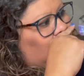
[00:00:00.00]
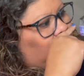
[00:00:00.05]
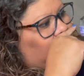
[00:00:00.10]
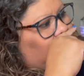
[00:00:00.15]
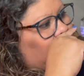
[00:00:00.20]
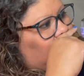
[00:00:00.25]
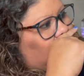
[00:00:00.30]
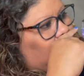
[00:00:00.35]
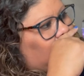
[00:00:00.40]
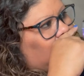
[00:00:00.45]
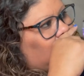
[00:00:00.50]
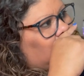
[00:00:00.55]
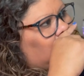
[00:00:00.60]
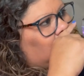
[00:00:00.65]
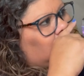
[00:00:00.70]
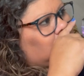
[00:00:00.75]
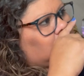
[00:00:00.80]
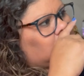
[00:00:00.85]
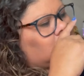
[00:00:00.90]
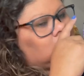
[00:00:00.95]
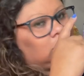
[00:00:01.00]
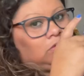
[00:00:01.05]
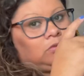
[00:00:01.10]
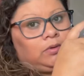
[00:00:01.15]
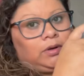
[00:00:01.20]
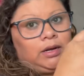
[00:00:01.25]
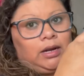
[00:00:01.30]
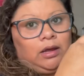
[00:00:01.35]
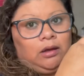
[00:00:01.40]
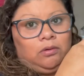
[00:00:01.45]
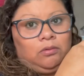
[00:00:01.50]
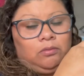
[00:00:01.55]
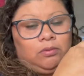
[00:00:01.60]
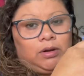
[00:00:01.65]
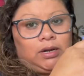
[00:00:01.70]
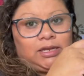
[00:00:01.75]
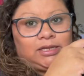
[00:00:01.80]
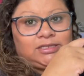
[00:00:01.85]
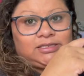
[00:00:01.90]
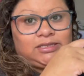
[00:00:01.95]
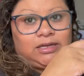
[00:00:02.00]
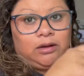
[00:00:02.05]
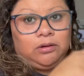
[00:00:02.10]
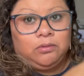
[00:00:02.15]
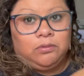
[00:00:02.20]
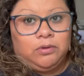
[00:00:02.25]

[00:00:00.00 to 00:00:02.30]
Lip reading: because when I start